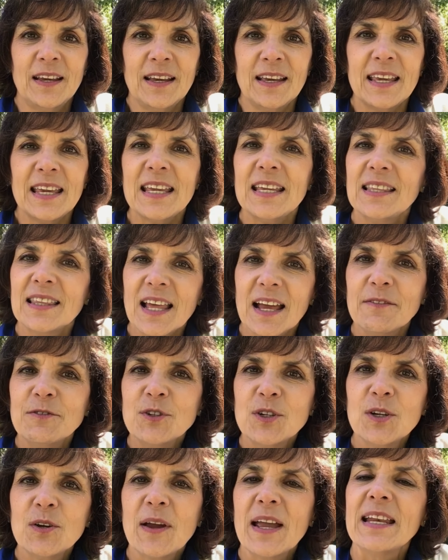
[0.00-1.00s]
He loves
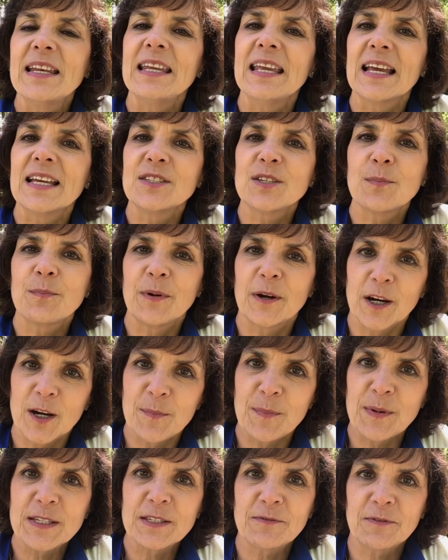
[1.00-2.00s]
you and He has a
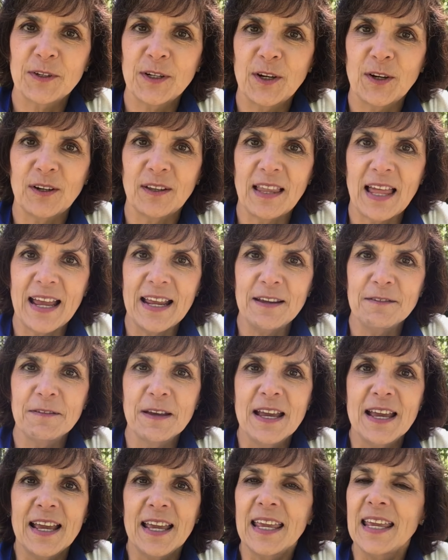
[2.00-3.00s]
purpose for your life.
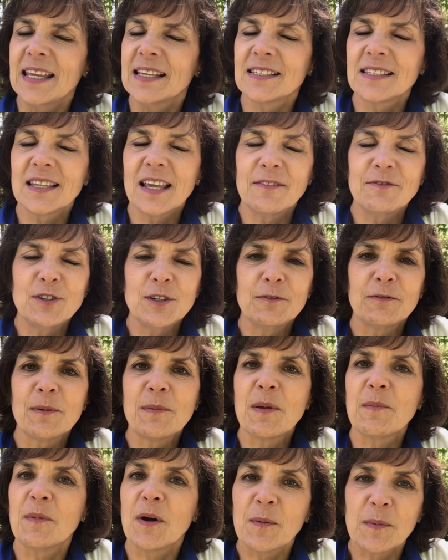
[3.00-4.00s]
He has loved you from
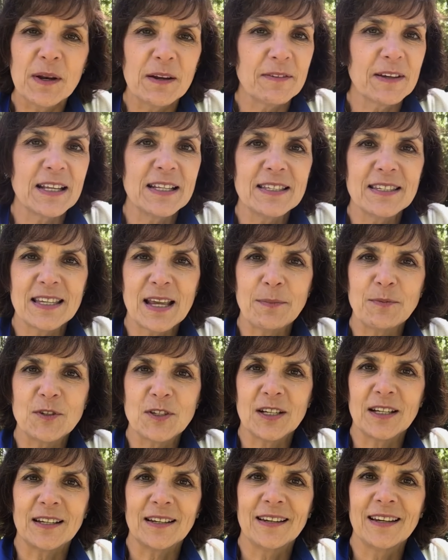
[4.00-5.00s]
the moment of
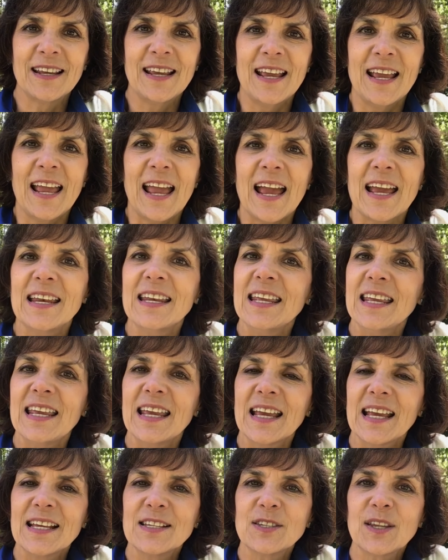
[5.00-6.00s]
conception and He
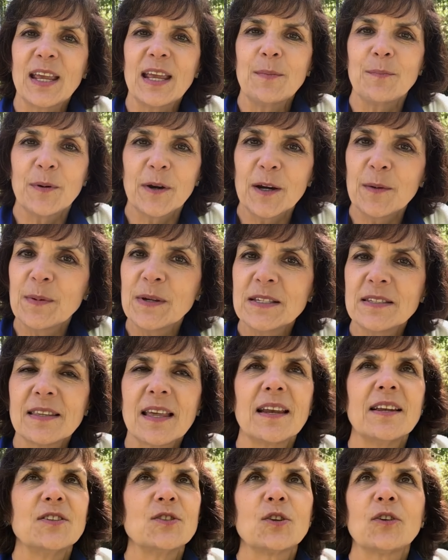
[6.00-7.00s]
has a purpose
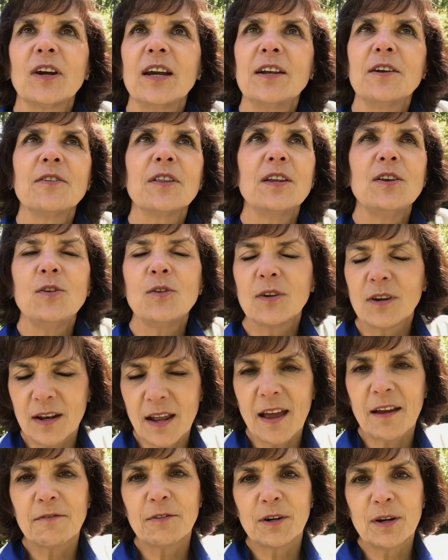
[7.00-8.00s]
that is greater than you could
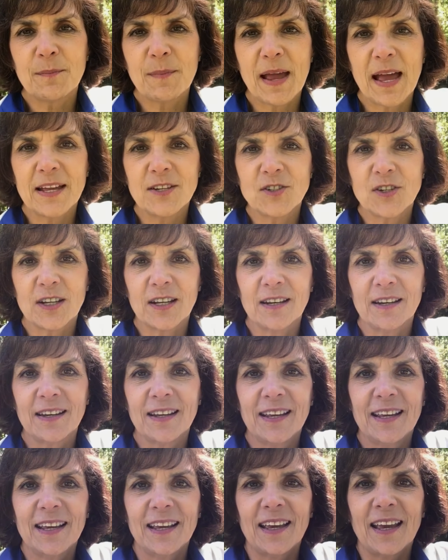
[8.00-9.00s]
ever imagine.
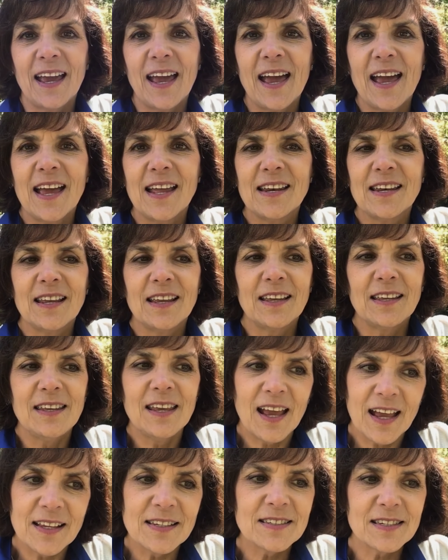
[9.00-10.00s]
And
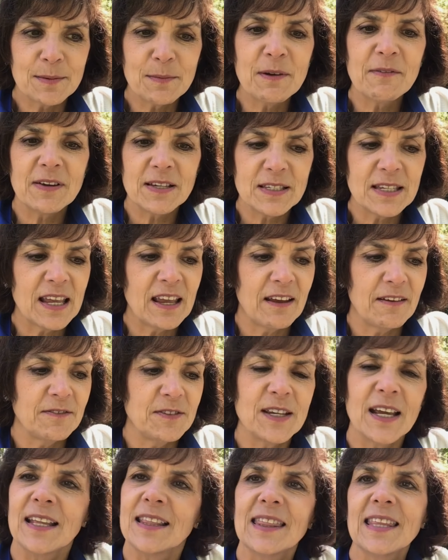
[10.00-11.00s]
yes, some of us have
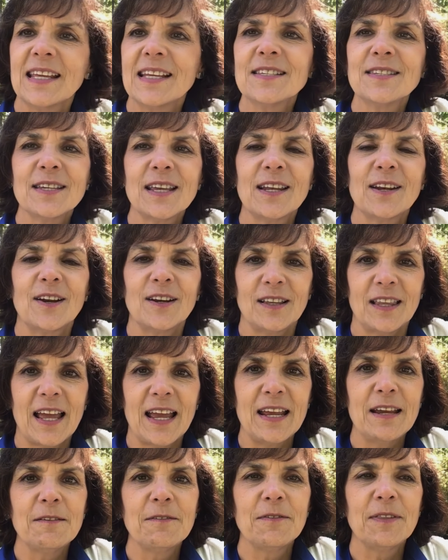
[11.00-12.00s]
done things in our
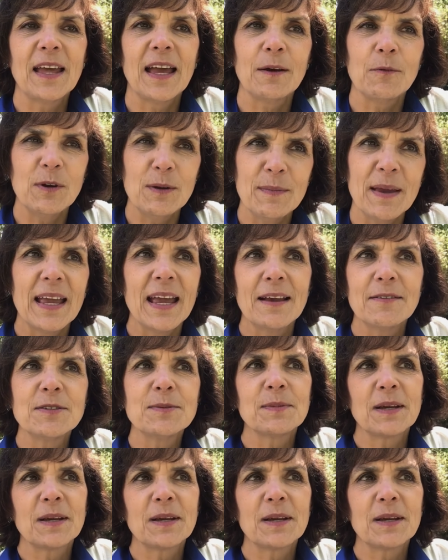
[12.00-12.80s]
life that we may have some